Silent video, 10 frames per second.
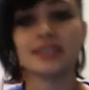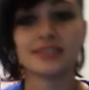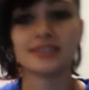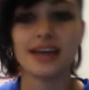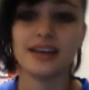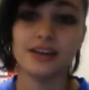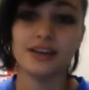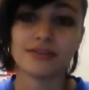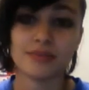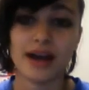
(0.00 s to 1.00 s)
6, 10, a
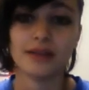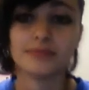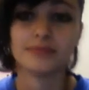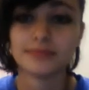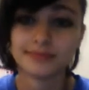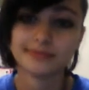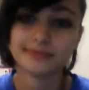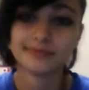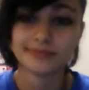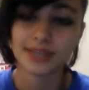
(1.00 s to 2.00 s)
year from now.
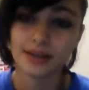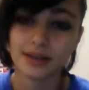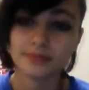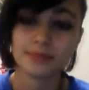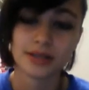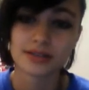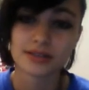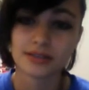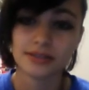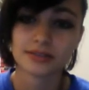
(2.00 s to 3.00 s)
You know?
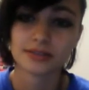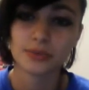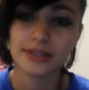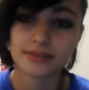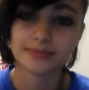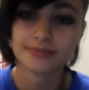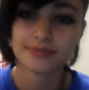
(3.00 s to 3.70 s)
Months, years, weeks.